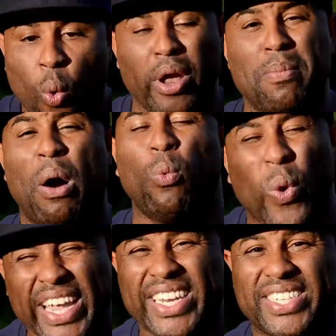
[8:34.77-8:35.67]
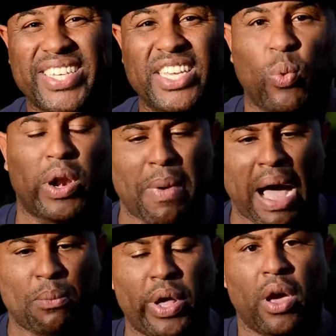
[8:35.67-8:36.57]
What are my weaknesses? What
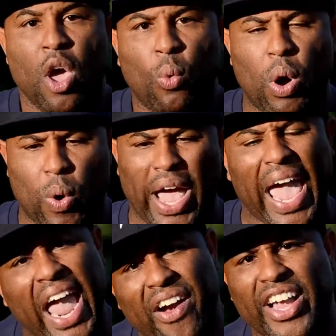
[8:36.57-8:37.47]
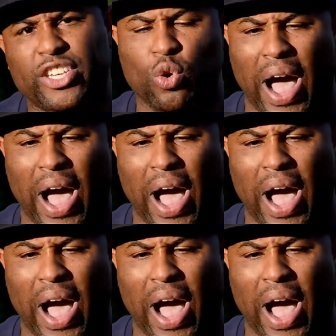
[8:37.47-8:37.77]
areas